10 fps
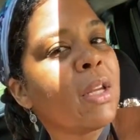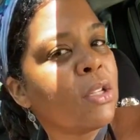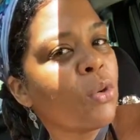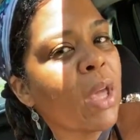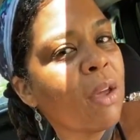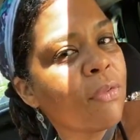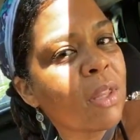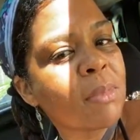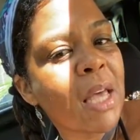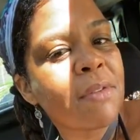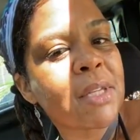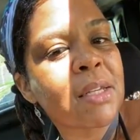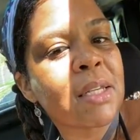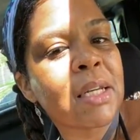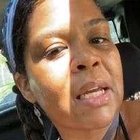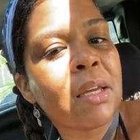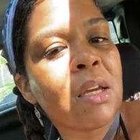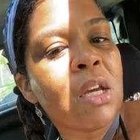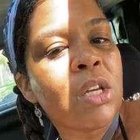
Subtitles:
and it's okay for them to have sex at night.